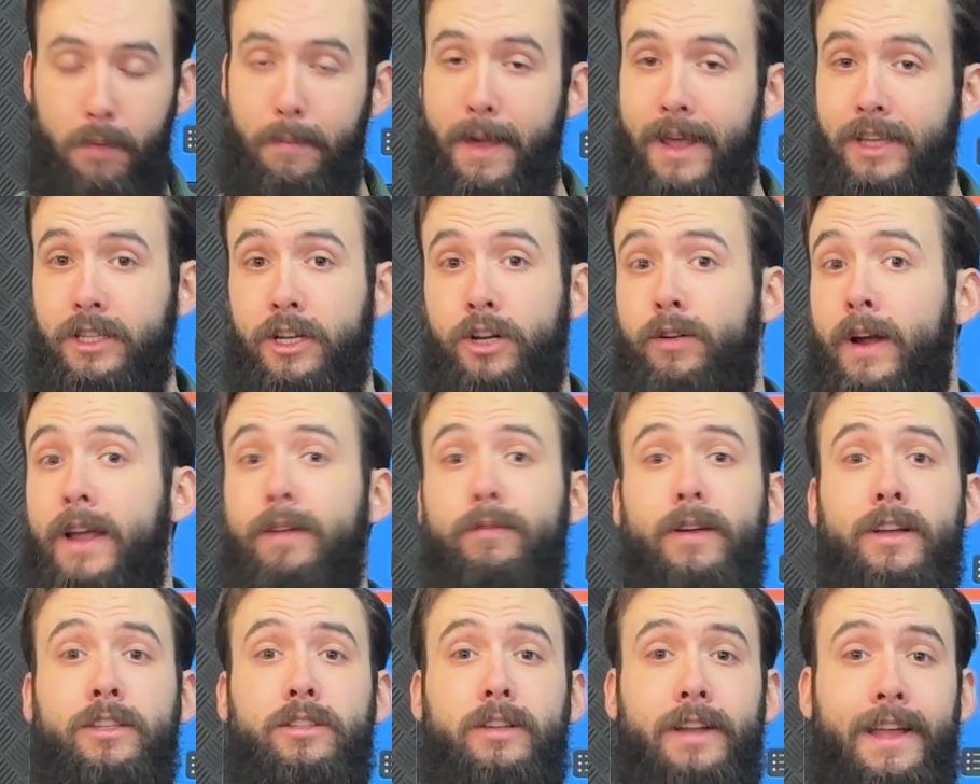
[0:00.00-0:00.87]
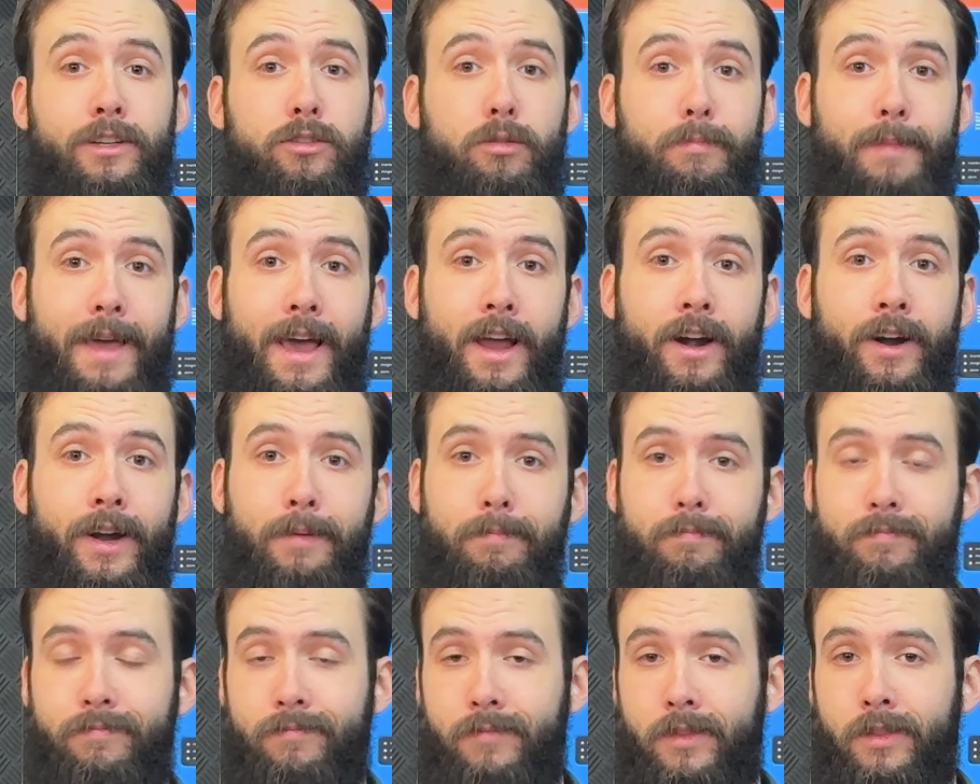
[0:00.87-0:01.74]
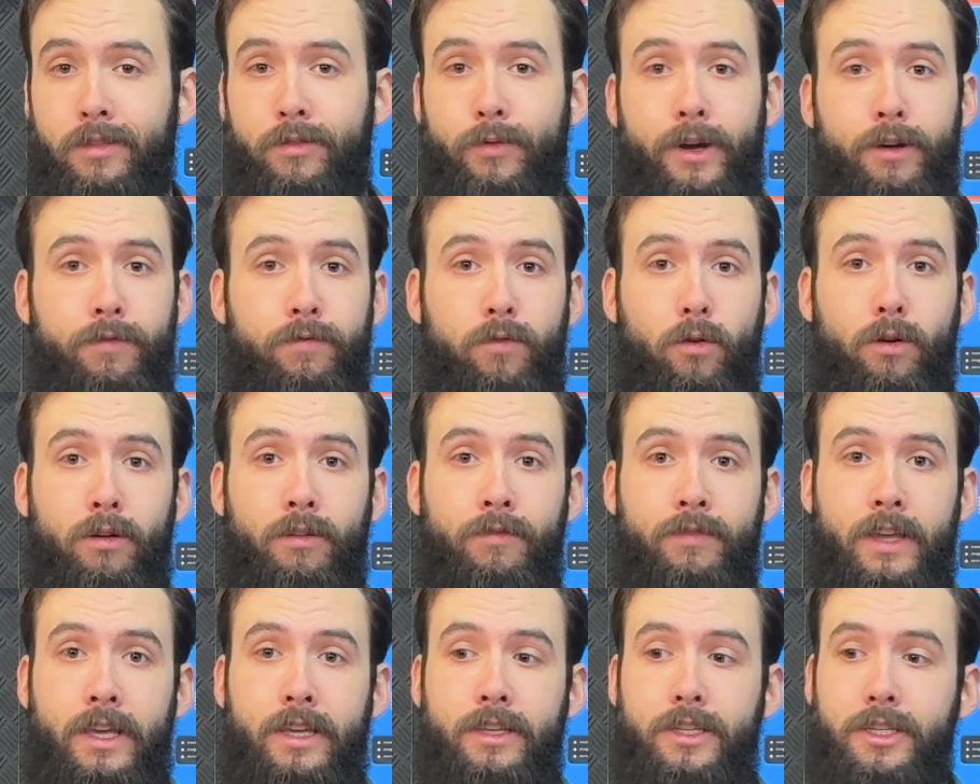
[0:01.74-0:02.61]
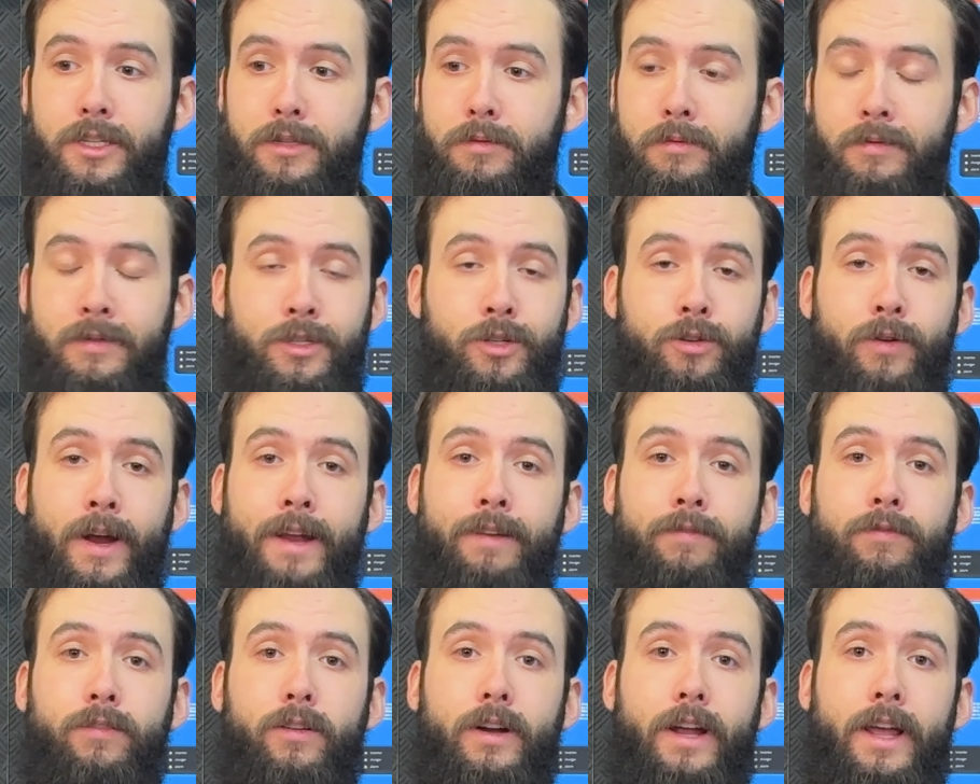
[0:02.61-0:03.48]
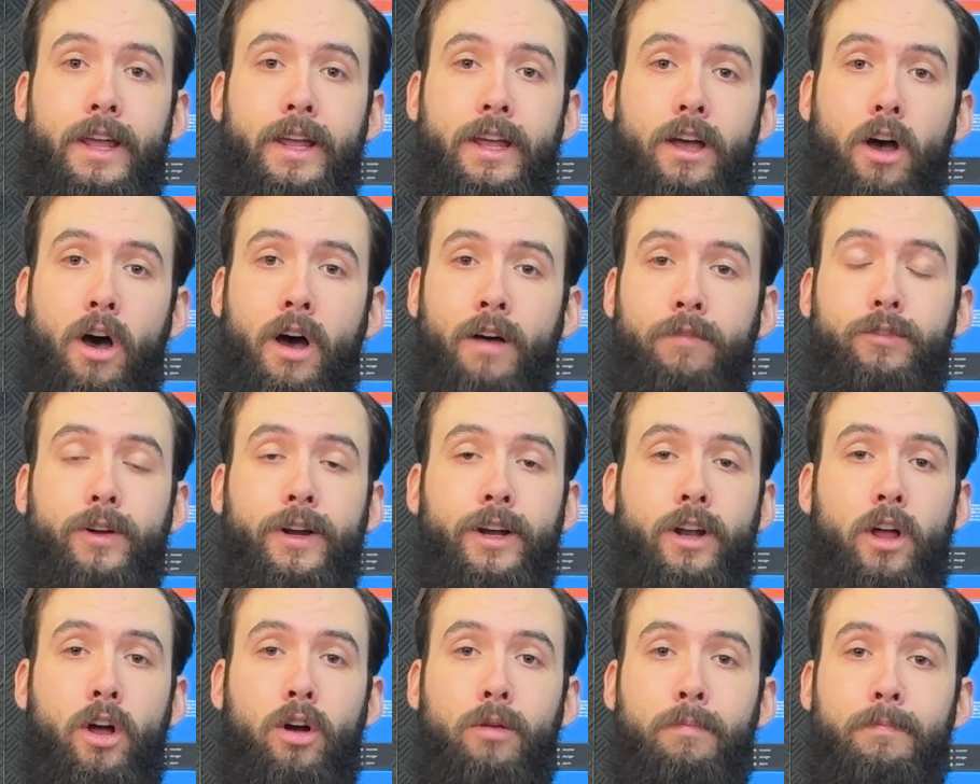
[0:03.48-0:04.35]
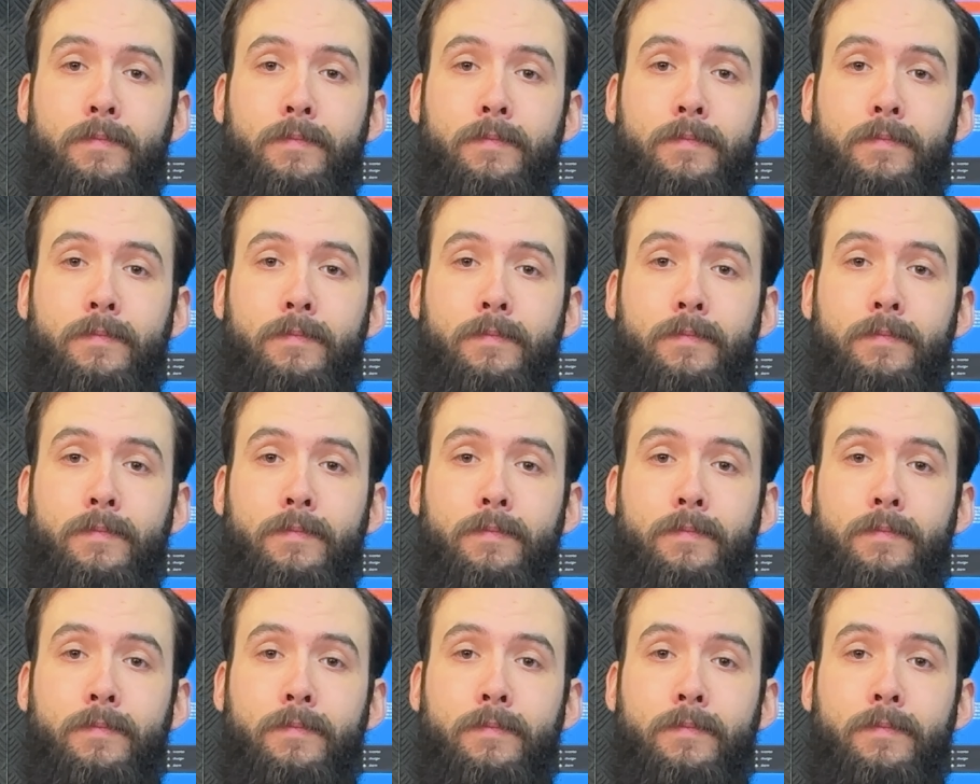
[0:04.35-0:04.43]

it makes a great residential battery, 3 or 4 of these is great for a off-grid home.